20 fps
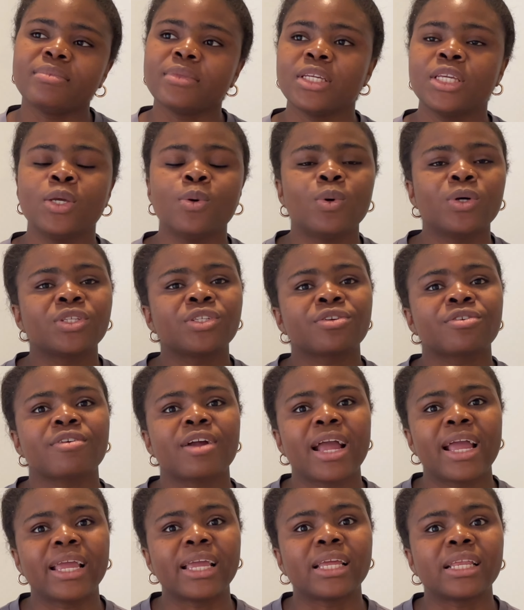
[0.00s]
He was
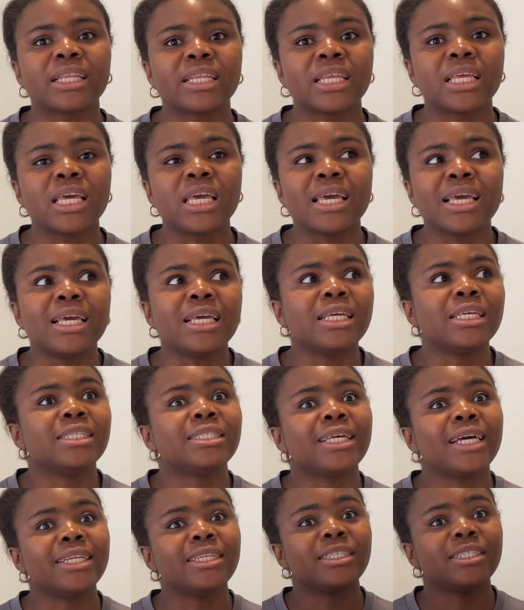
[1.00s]
crying. He
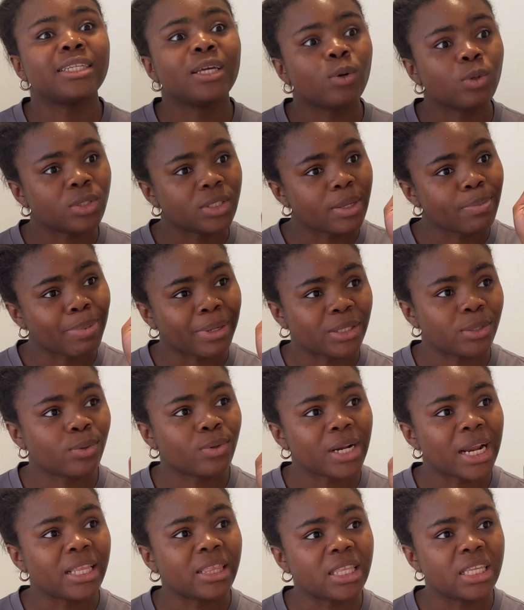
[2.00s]
said there was a
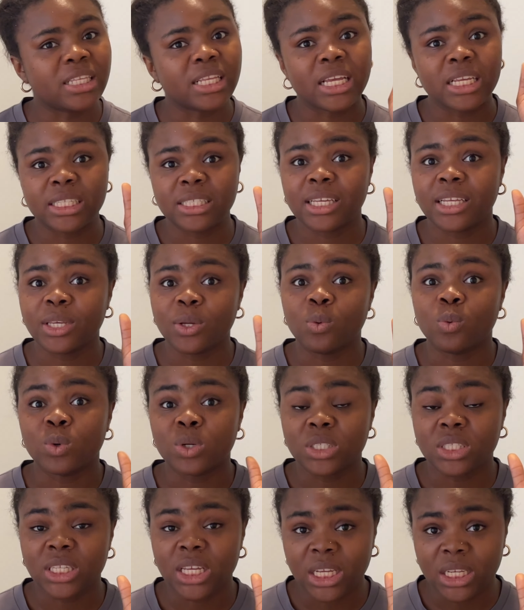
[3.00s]
particular thing that he said he
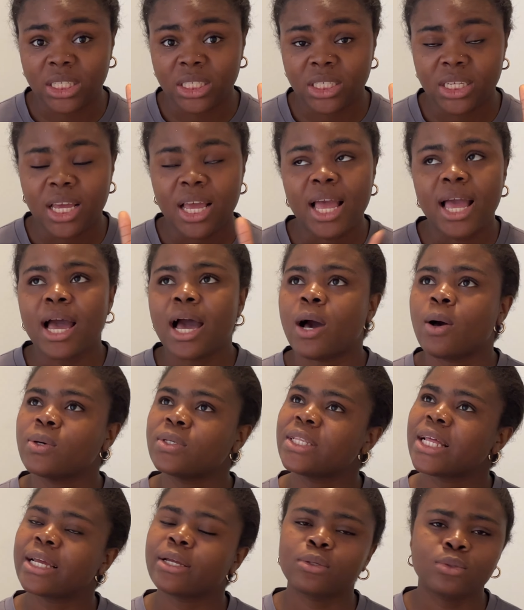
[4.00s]
wanted. I
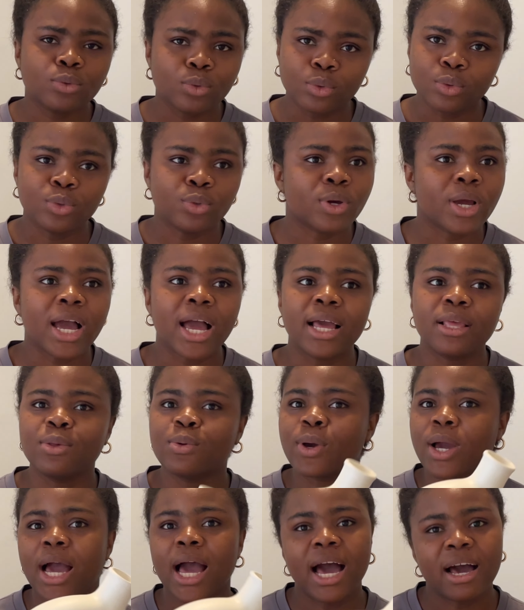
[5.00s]
was like, no, you can't
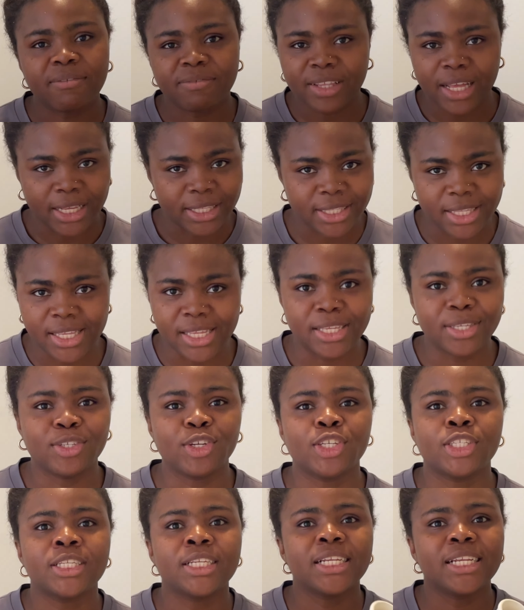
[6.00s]
you can't have that thing.
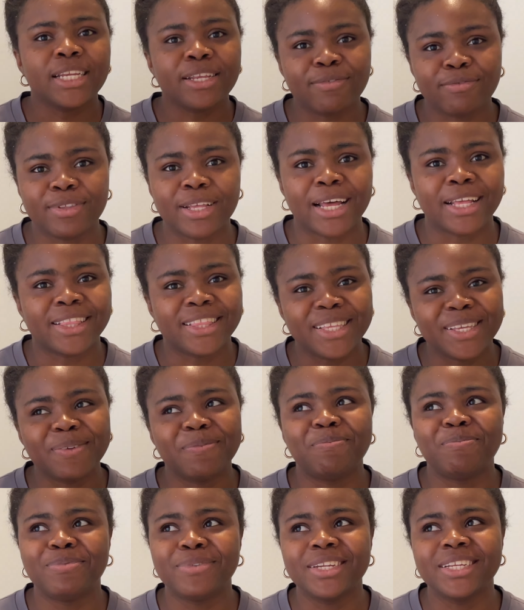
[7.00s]
Just leave that
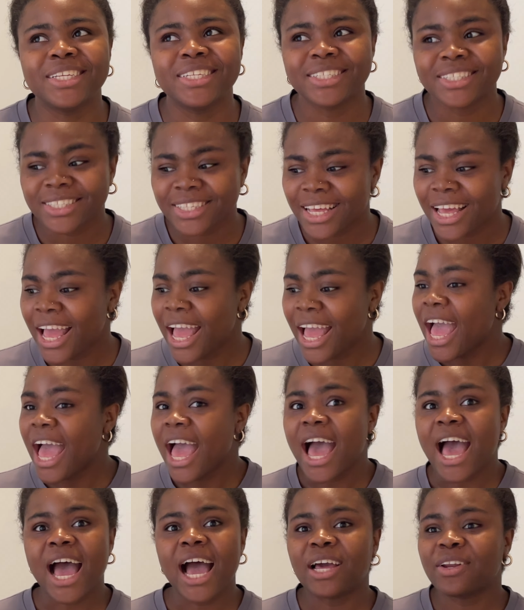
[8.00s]
thing, please.
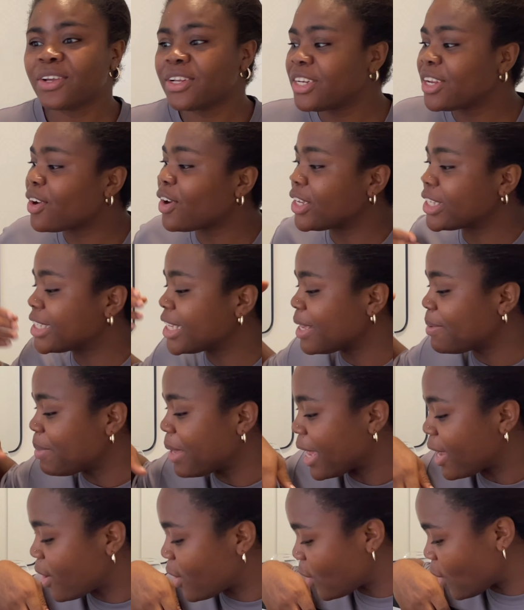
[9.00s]
I had already gotten him
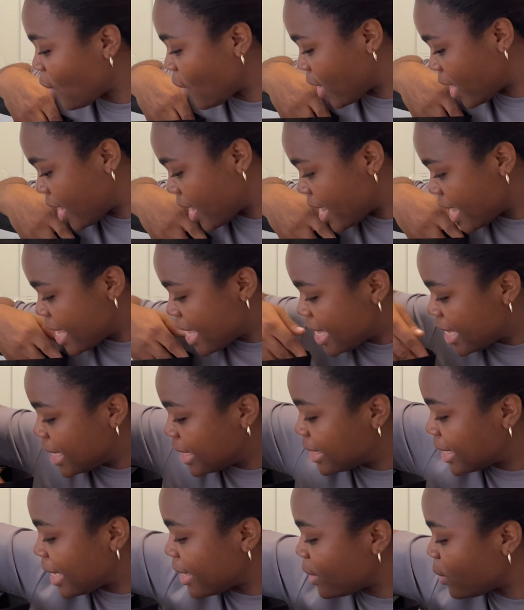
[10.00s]
a clock. He
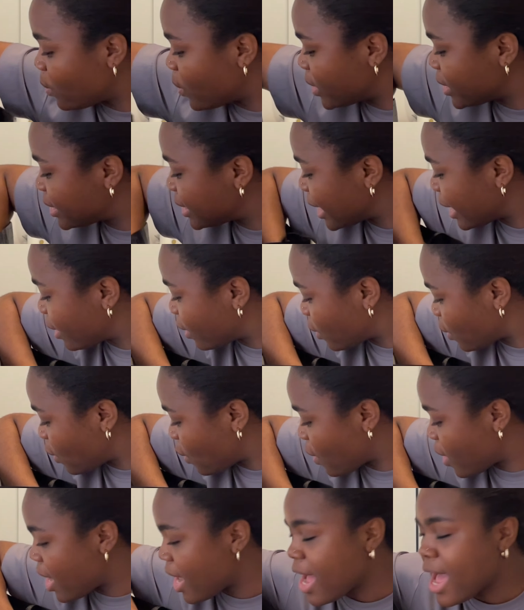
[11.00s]
said he wants a
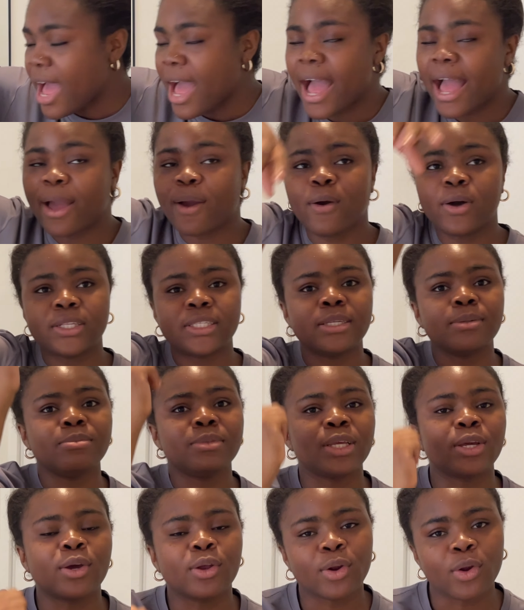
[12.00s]
clock. I got him
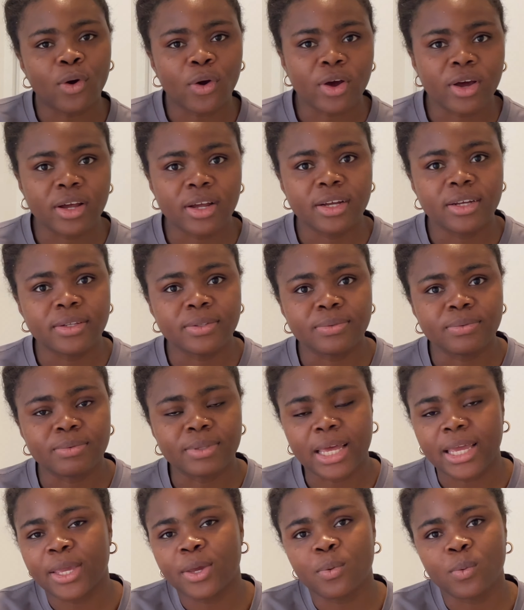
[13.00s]
the clock
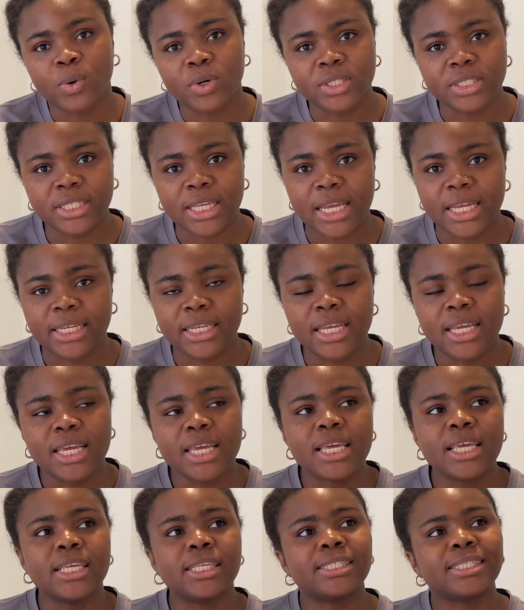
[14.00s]
that he wanted.
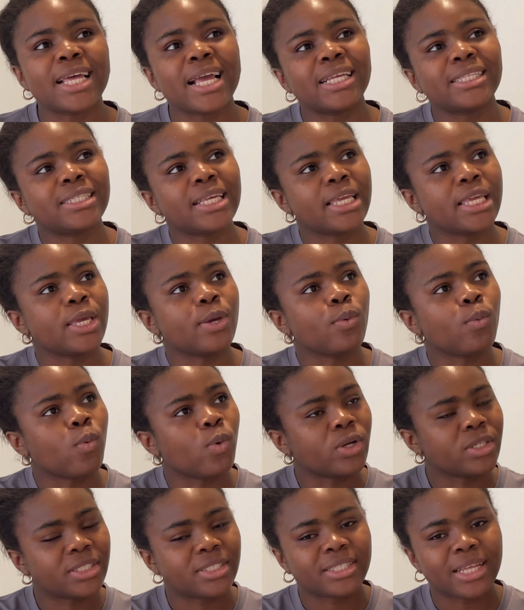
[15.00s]
He started saying he
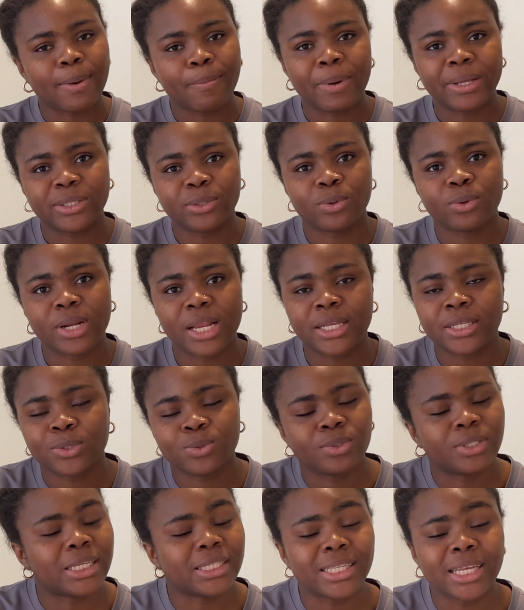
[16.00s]
wants that particular
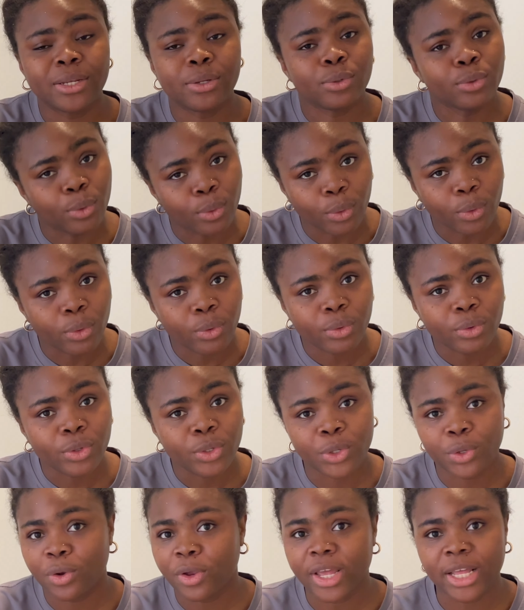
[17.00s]
suit. I said, no,
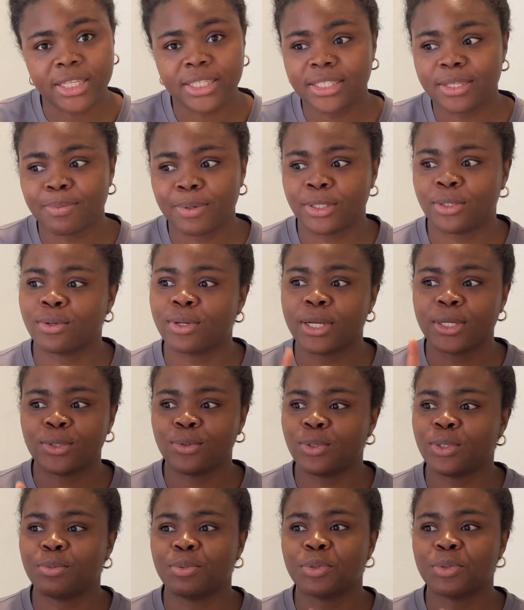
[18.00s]
you're not getting the particular suit,